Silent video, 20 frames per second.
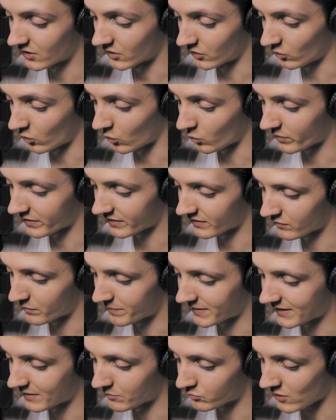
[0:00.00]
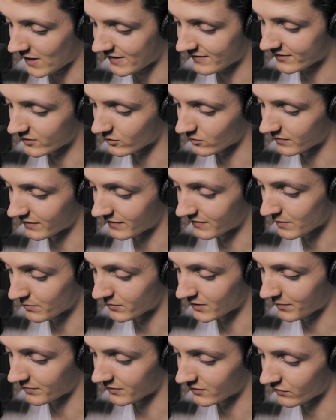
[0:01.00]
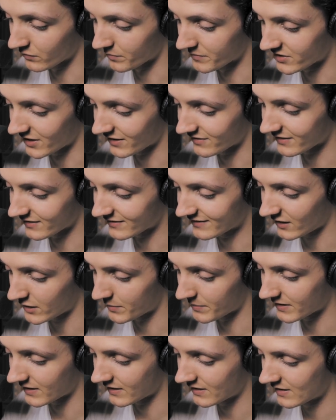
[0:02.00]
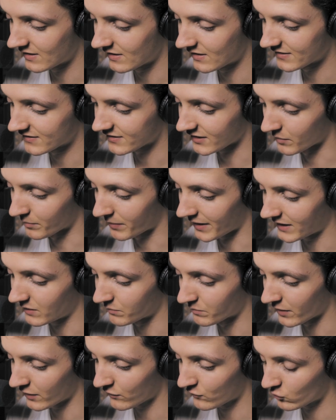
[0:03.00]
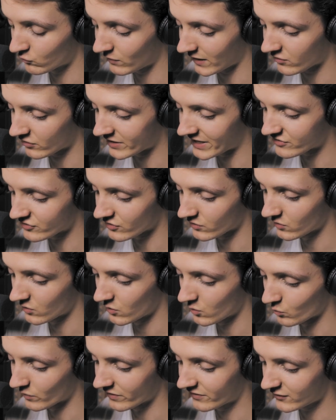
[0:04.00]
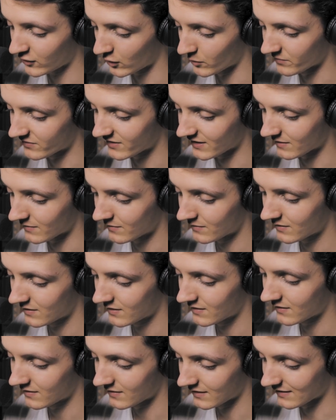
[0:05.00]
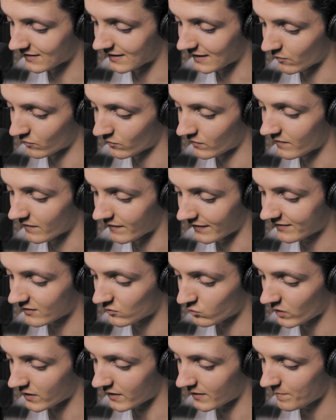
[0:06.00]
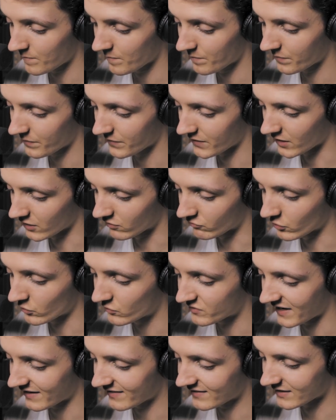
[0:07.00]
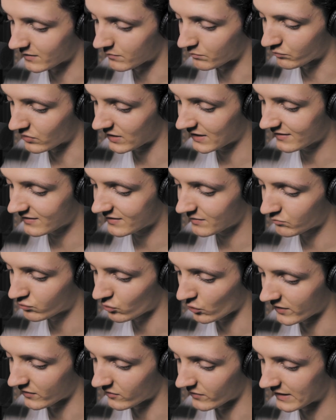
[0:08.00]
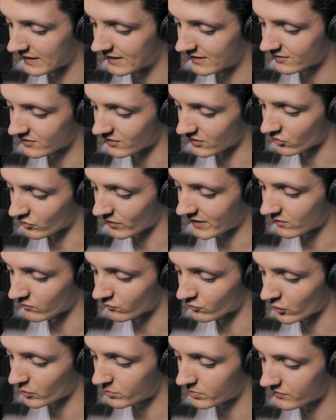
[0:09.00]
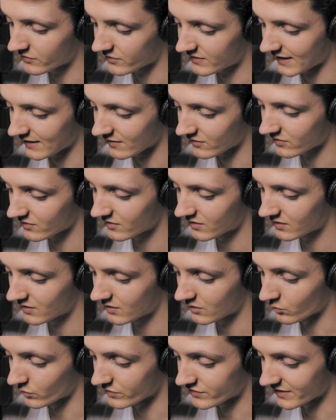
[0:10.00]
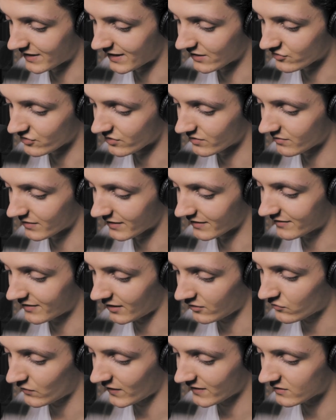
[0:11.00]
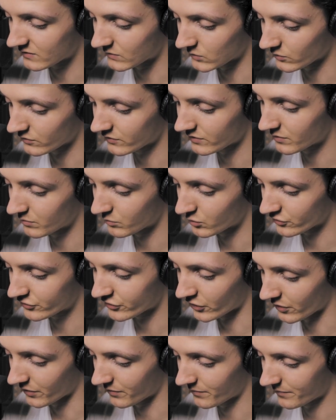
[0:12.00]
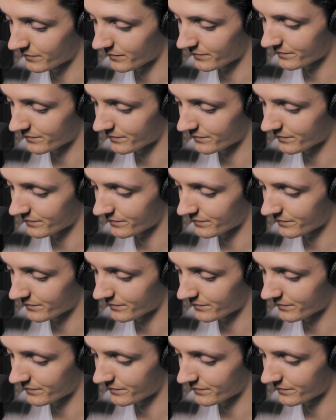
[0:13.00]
Nor would it have been impractical, in the observance of a majestic ceremony, to combine mirthful recreation with solemnity, and give, as it were, a grotesque and brilliant embroidery to the great robe of state, which a nation, at such festivals, puts on.